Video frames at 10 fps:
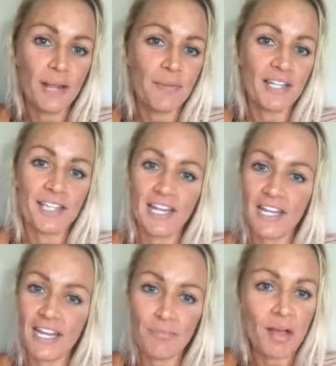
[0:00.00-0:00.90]
I'm not
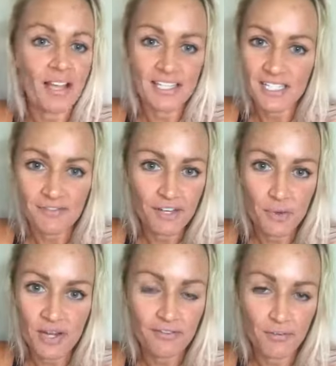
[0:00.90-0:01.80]
taking any positivity
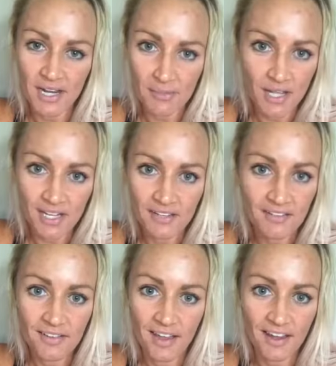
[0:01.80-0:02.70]
away from anybody,
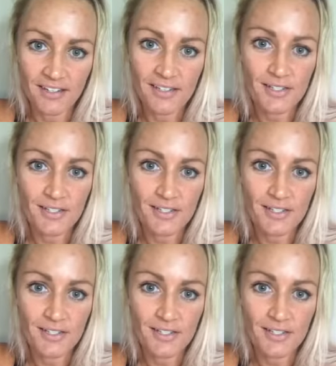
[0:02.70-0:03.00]
okay?